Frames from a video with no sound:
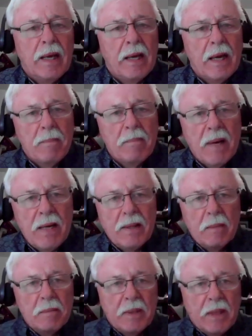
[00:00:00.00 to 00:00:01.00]
he made
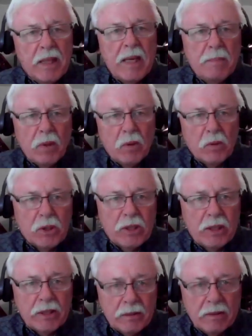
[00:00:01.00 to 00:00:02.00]
them keep
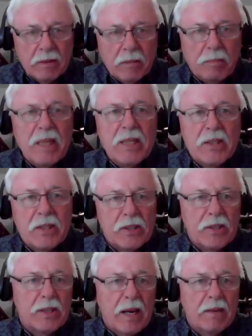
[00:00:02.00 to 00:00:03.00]
those
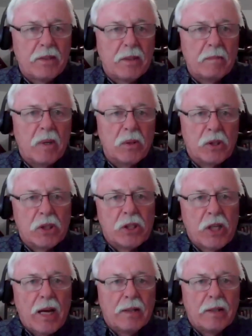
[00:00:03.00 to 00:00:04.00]
pieces after Moses
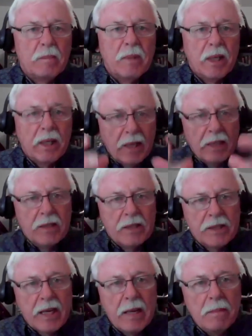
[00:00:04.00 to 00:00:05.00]
shattered them in the
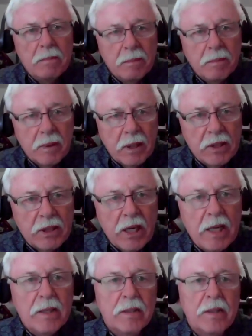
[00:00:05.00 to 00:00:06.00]
same
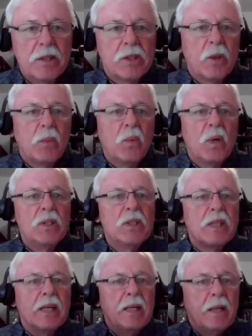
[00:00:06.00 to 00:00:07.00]
container as the
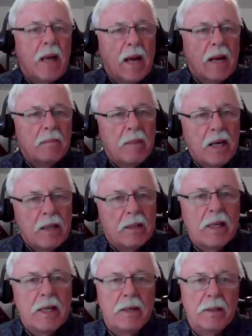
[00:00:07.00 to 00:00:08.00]
ones that he had made
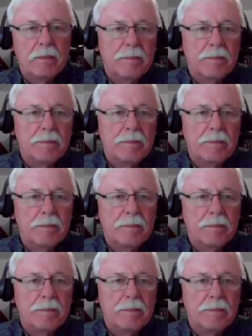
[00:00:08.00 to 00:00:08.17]
later.